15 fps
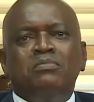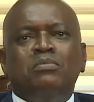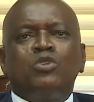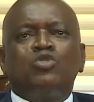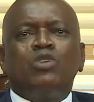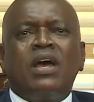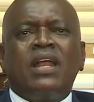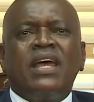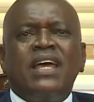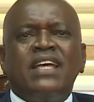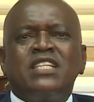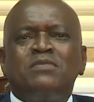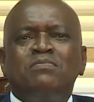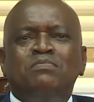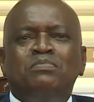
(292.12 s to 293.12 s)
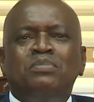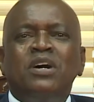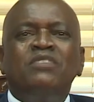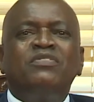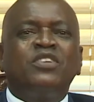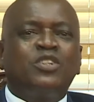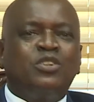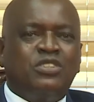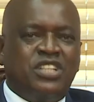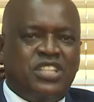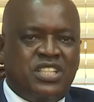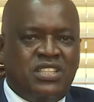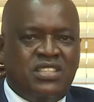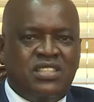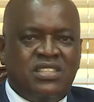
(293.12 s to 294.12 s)
Botswana has perfect
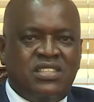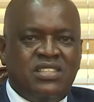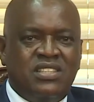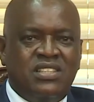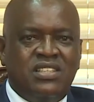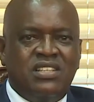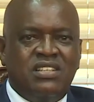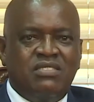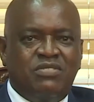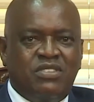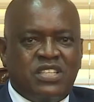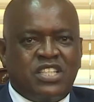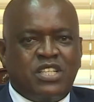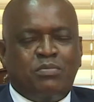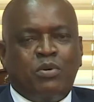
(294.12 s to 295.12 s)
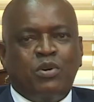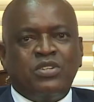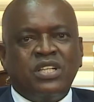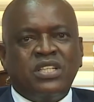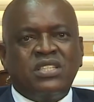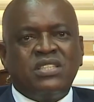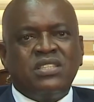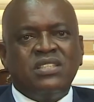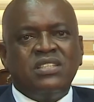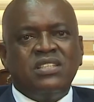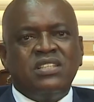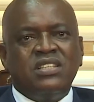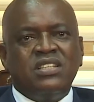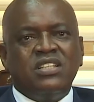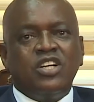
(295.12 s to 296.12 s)
conditions for such a project
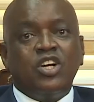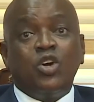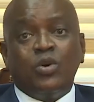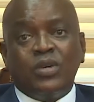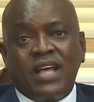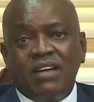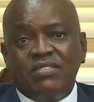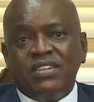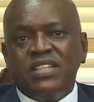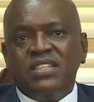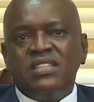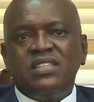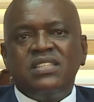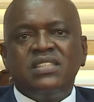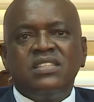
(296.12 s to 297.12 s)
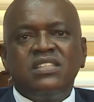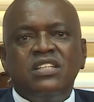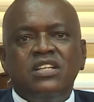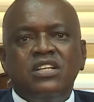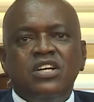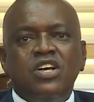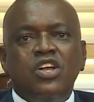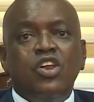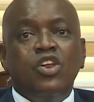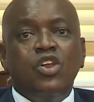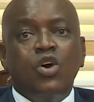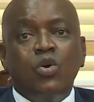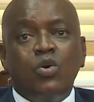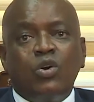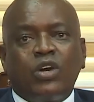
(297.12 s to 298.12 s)
good governance,
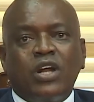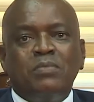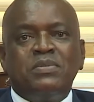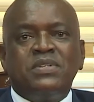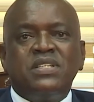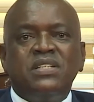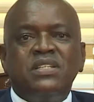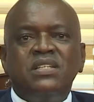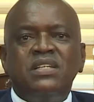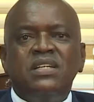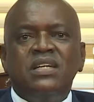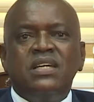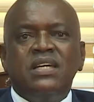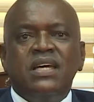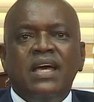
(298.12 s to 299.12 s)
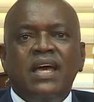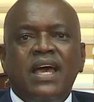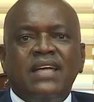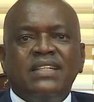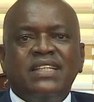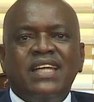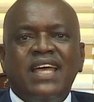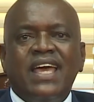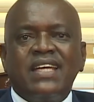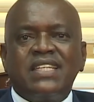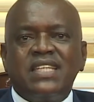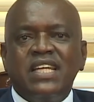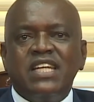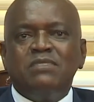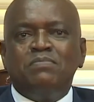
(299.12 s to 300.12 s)
low corruption, and an
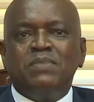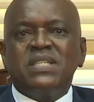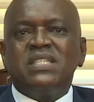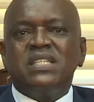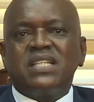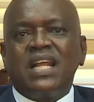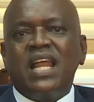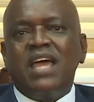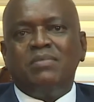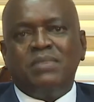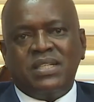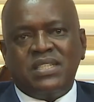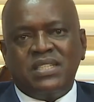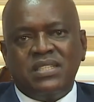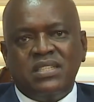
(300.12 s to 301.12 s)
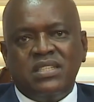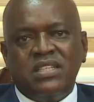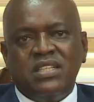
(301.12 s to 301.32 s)
excellent business climate,